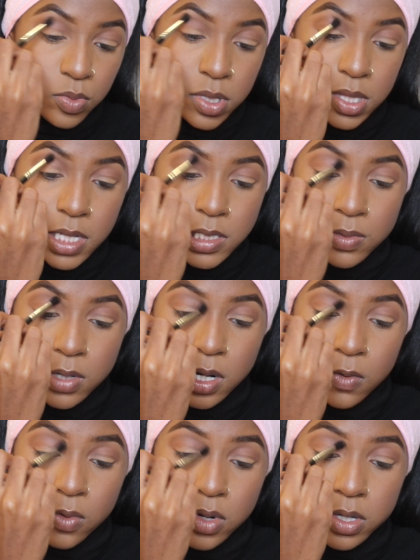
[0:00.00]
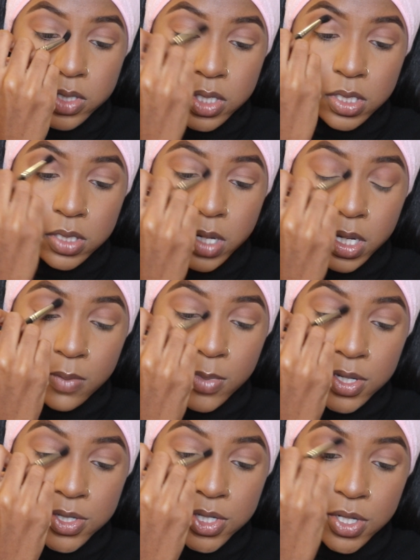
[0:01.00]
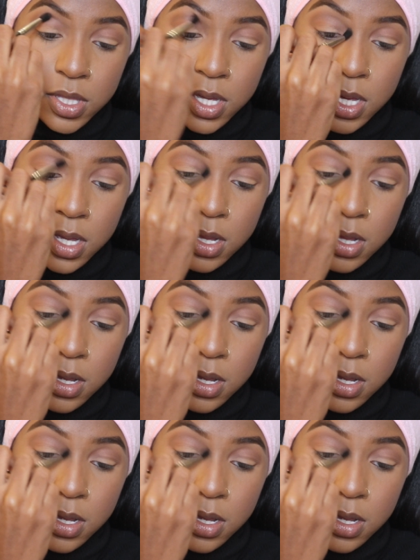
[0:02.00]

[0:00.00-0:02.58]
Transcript: but that's what I want, just so I can make sure that